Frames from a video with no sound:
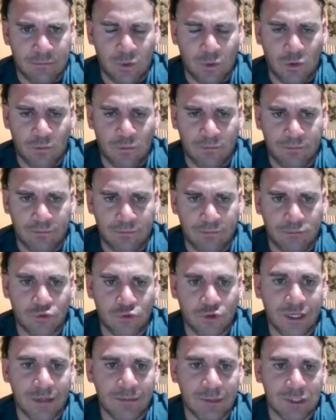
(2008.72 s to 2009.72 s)
Boom.
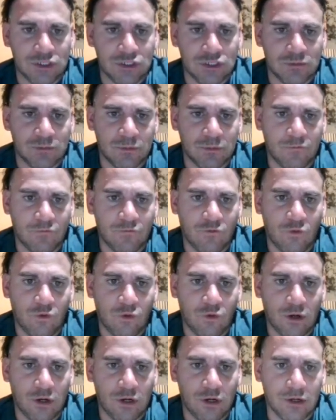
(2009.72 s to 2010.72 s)
Pre-image is
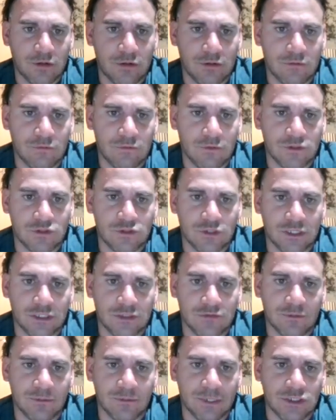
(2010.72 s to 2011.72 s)
before the
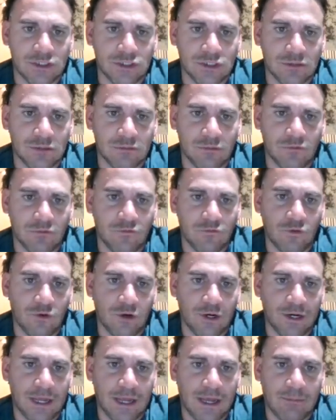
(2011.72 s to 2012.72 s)
transformation,
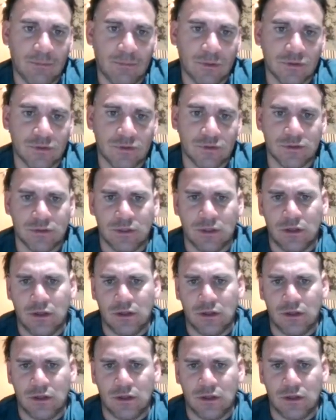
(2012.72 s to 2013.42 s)
before it happens.